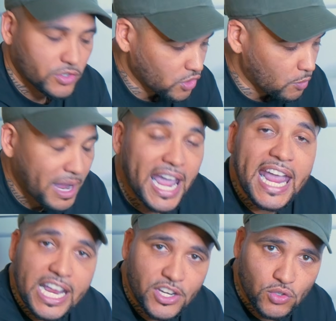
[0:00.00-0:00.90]
So my
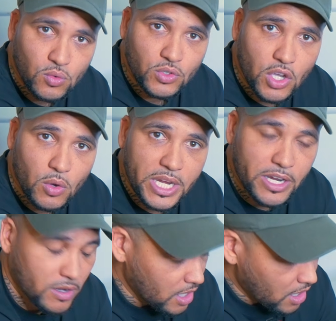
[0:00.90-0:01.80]
hand tools go
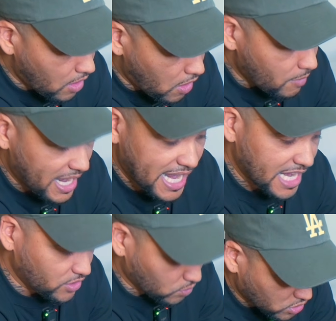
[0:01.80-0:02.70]
here, all my
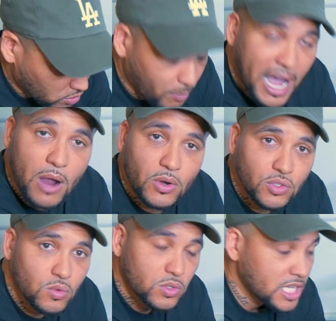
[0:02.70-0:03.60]
hand tools. So power
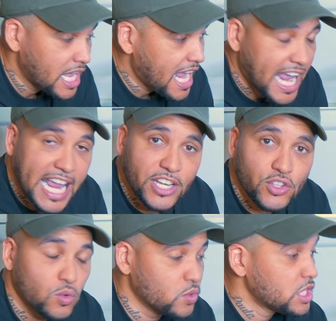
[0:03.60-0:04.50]
tools, hand
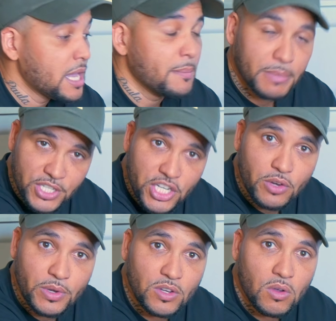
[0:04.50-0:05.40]
tools,
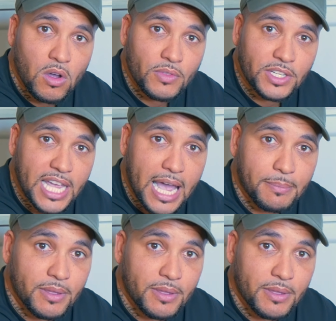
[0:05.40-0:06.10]
material on the top.